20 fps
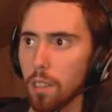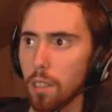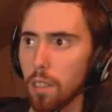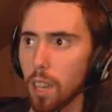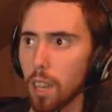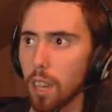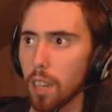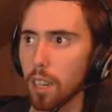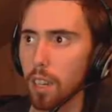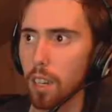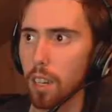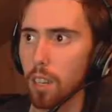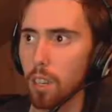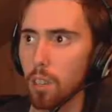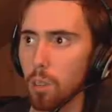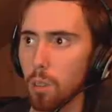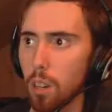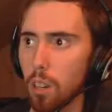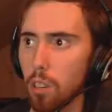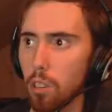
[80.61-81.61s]
And
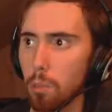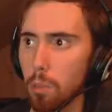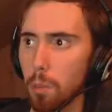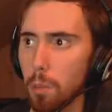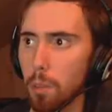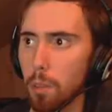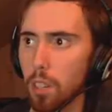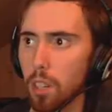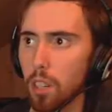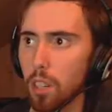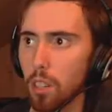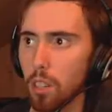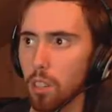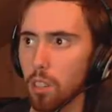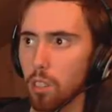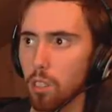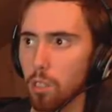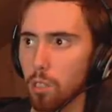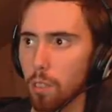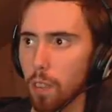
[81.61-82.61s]
you want to just pretty much kill
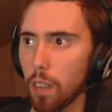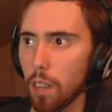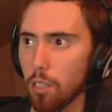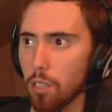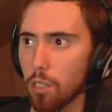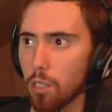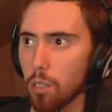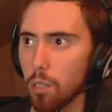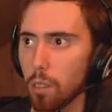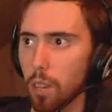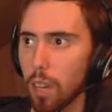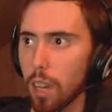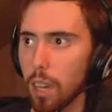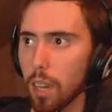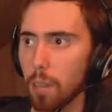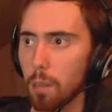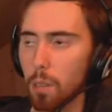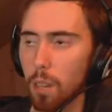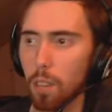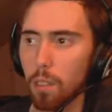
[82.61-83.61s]
these as fast as you can.
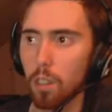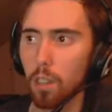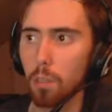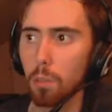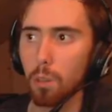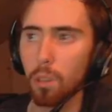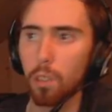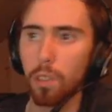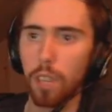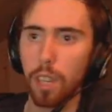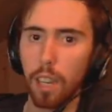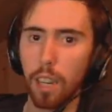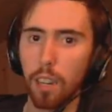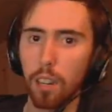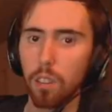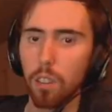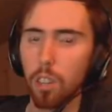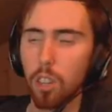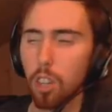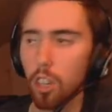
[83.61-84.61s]
And whenever you're moving
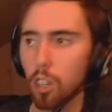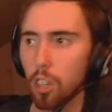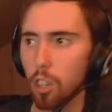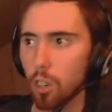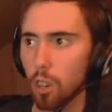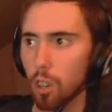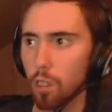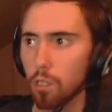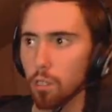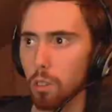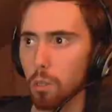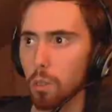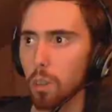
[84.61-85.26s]
out, you also